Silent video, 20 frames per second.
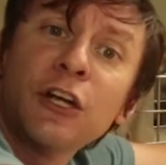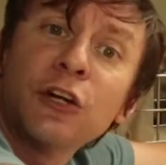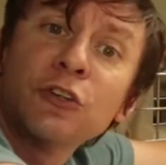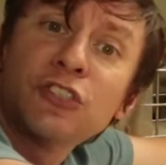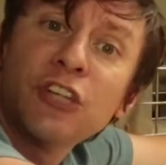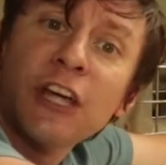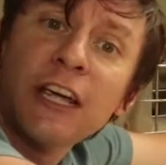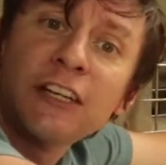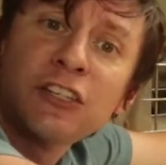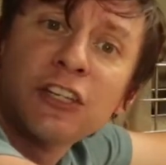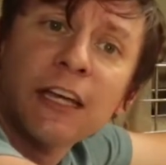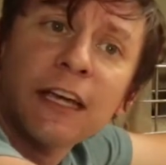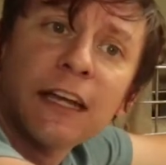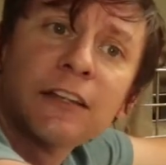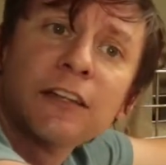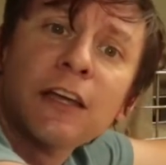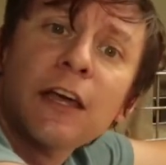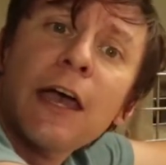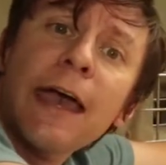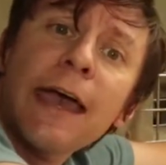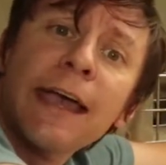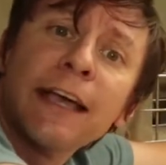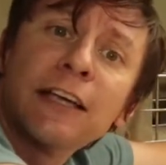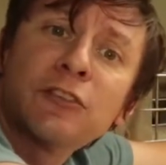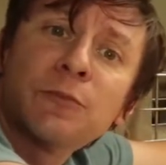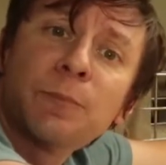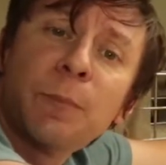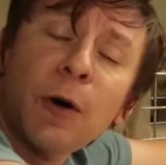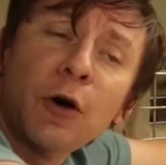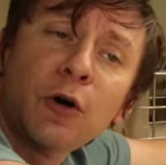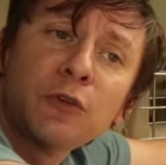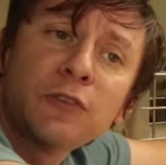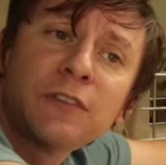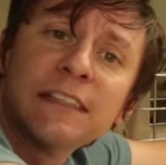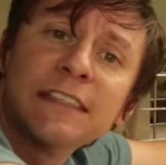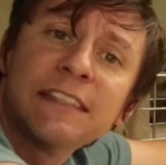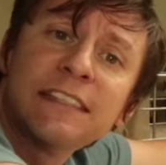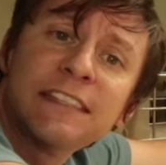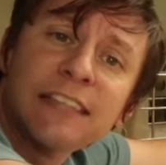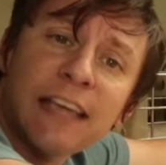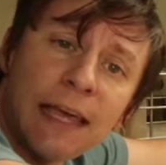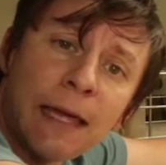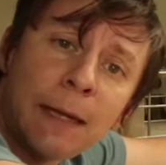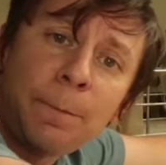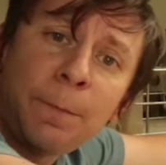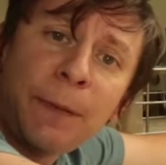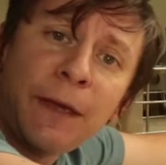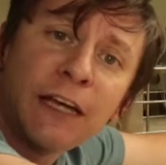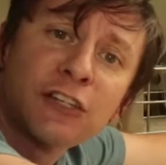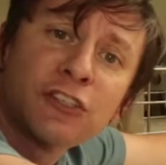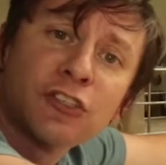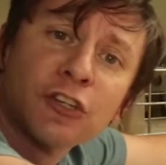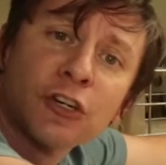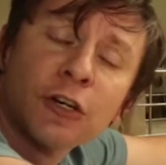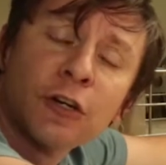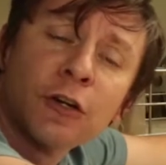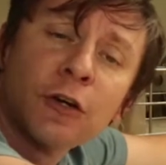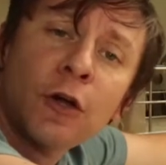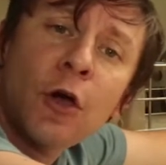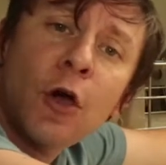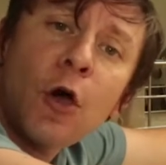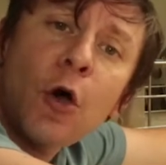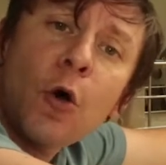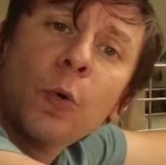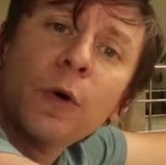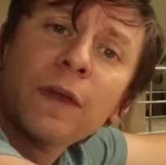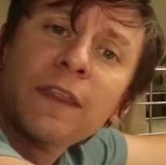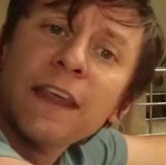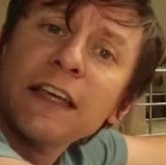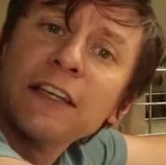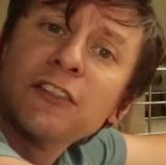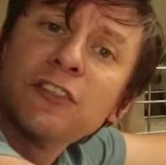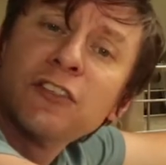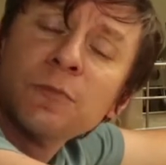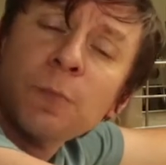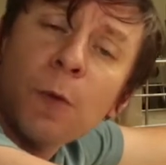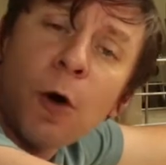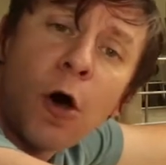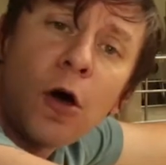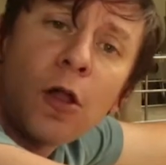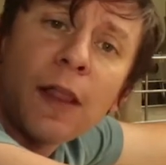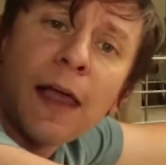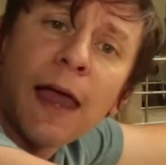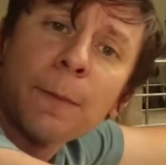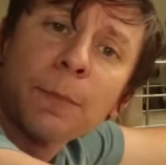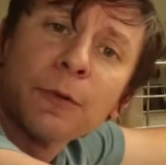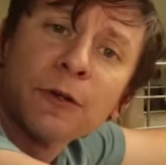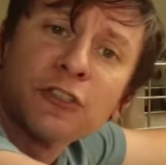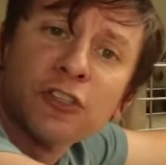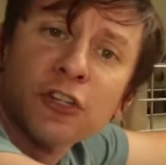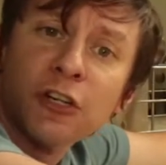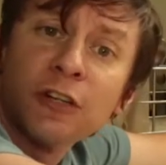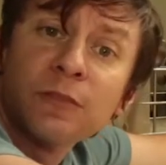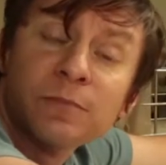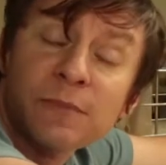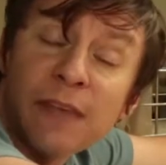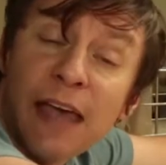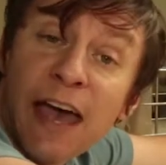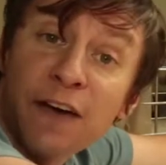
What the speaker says: changing it. Expose the same picture with a small aperture,